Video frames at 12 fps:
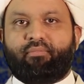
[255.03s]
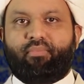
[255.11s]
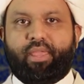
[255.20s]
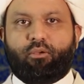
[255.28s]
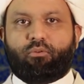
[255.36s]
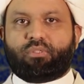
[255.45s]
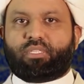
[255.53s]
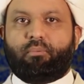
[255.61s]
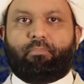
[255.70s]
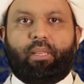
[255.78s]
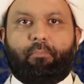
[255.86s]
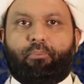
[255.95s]
they will
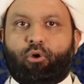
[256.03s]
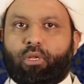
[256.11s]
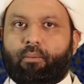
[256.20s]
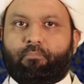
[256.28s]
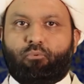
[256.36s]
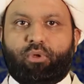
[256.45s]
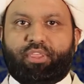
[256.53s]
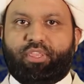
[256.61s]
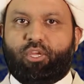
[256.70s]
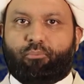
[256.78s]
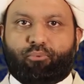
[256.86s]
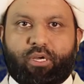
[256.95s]
simply put up with
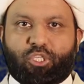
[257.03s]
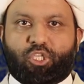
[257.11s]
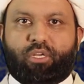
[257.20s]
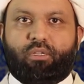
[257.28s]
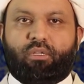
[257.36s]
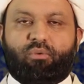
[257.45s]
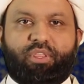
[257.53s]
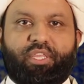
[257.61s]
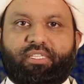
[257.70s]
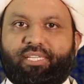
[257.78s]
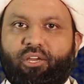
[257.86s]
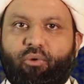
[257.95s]
the oppression, with
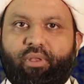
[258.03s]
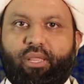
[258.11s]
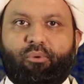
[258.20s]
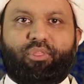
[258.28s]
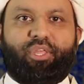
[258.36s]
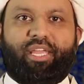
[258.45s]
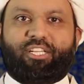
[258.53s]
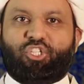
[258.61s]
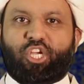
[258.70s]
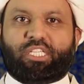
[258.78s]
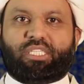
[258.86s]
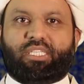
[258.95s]
the tyranny, with the
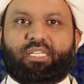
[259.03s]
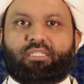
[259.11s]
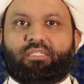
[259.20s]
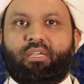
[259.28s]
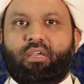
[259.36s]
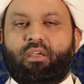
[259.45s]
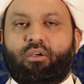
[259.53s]
injustice,